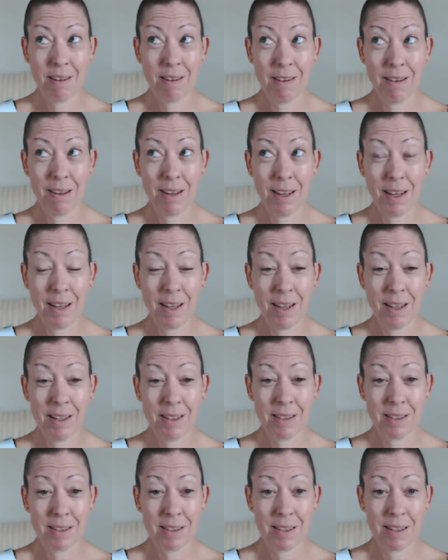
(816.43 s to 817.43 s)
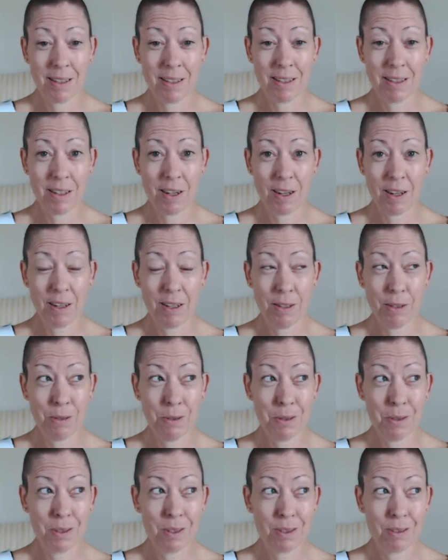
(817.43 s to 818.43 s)
I hate selling
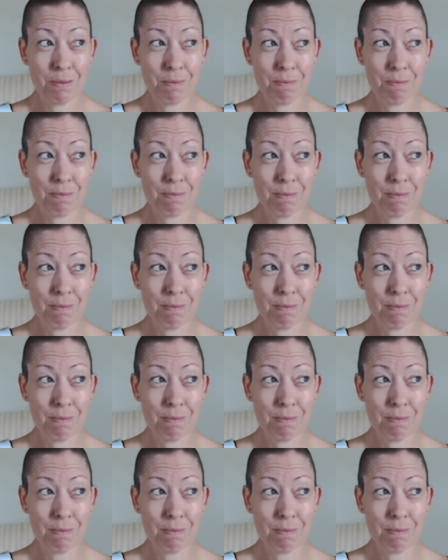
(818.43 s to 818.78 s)
clothes.